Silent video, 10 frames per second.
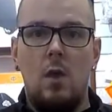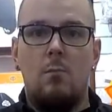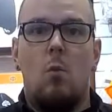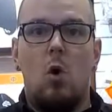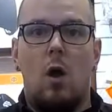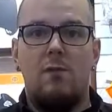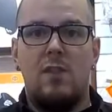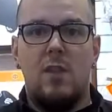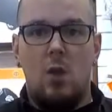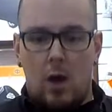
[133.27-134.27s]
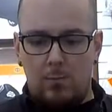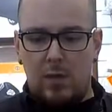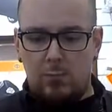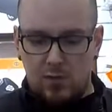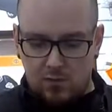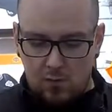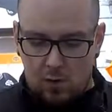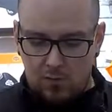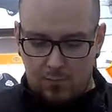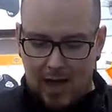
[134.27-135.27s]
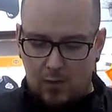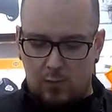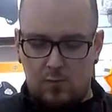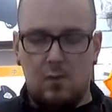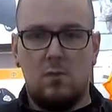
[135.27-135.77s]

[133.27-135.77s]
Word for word: More often than not, people install their batteries and